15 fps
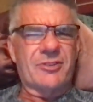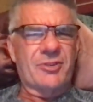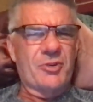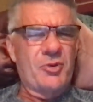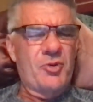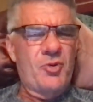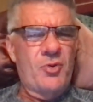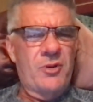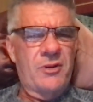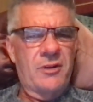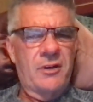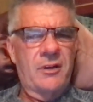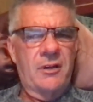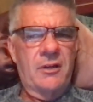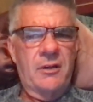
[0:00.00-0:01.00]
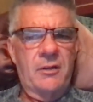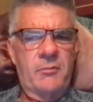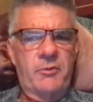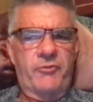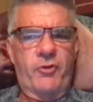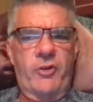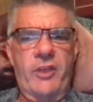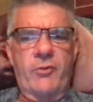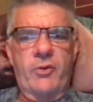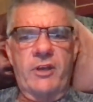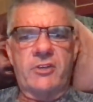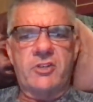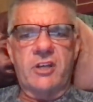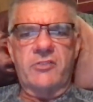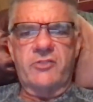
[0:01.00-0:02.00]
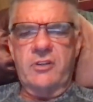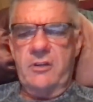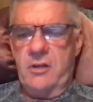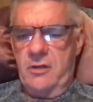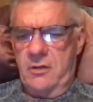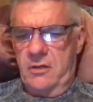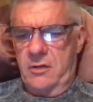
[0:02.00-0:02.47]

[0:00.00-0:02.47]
2 before they readjusted.